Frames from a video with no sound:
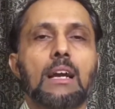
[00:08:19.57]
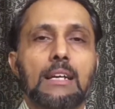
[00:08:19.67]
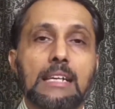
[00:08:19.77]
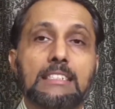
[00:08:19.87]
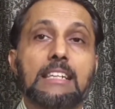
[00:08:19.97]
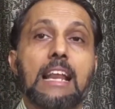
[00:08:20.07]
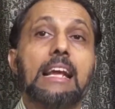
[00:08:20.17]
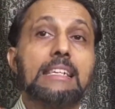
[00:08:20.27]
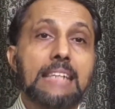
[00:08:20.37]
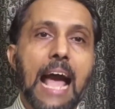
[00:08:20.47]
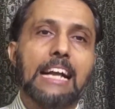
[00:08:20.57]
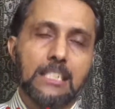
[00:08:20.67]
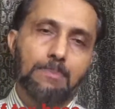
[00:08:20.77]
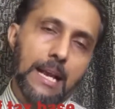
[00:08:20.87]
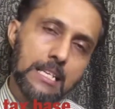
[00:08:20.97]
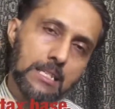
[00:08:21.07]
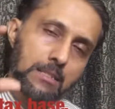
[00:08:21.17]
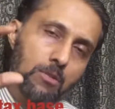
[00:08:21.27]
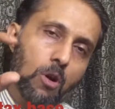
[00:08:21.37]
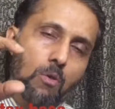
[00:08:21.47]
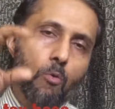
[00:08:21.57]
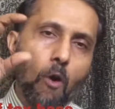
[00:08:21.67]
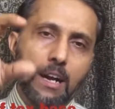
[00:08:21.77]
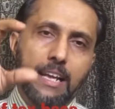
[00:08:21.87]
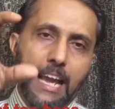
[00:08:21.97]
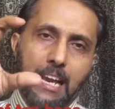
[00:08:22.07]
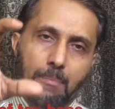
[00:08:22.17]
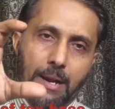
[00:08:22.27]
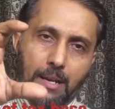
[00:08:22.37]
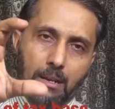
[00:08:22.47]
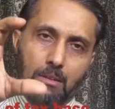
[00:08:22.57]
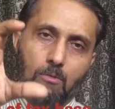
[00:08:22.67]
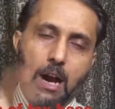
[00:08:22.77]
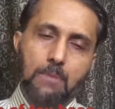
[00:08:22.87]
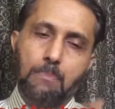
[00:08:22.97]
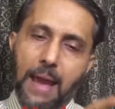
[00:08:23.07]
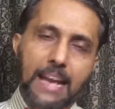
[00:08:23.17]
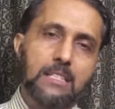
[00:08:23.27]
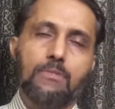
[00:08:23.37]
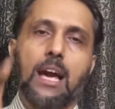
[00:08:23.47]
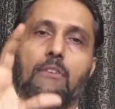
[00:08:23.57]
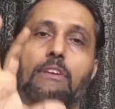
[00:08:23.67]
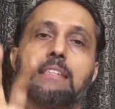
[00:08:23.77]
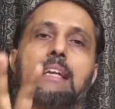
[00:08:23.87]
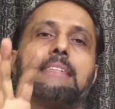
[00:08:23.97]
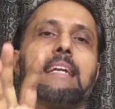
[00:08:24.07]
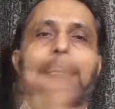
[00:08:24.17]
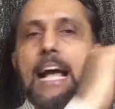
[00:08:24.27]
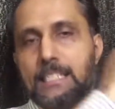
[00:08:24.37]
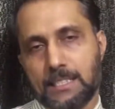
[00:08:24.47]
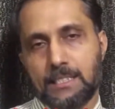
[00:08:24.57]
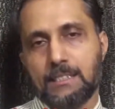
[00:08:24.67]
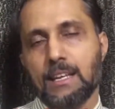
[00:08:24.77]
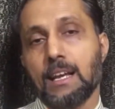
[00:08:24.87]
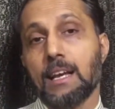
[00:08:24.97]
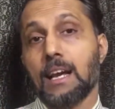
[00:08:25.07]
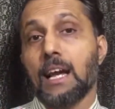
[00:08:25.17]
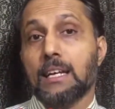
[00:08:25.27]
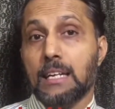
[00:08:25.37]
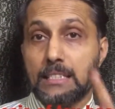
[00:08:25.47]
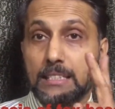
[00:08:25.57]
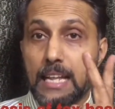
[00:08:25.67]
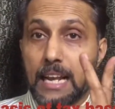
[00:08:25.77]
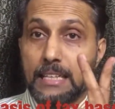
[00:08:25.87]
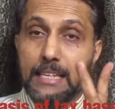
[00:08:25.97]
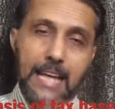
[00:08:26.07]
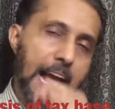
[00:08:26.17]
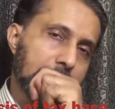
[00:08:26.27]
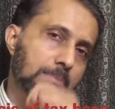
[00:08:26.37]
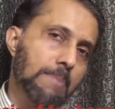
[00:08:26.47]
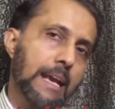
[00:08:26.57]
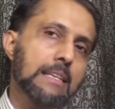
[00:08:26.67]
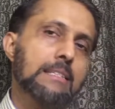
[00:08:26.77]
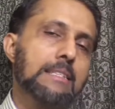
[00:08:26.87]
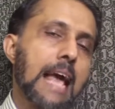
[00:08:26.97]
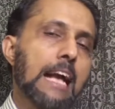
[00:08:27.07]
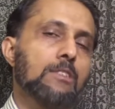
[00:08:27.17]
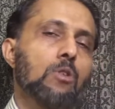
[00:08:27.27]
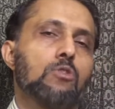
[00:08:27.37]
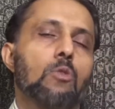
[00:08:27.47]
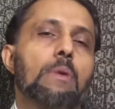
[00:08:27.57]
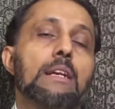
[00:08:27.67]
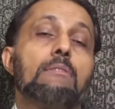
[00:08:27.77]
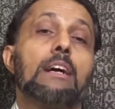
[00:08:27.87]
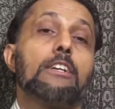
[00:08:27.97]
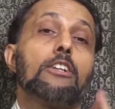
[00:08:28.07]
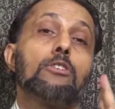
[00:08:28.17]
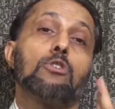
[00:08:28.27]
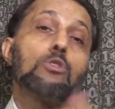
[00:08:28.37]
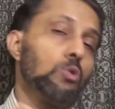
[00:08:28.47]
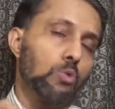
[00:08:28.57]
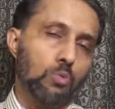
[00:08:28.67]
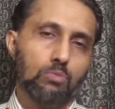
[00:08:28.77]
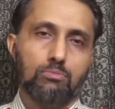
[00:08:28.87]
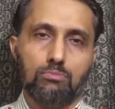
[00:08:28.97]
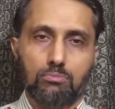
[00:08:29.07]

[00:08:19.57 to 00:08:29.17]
Considering tax base, on what element, what base we are fixing the tax. Considering the tax base, tax also being divided into 2.